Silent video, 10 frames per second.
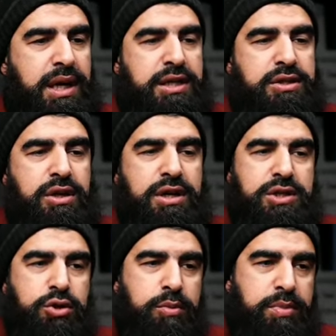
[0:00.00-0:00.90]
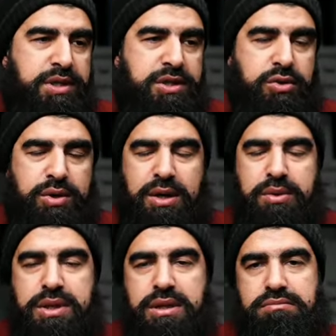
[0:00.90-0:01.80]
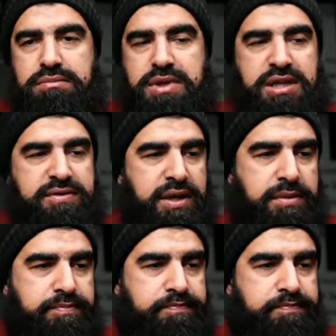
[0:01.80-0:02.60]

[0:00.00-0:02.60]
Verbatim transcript: As long as your boss is okay with it, then it's fine.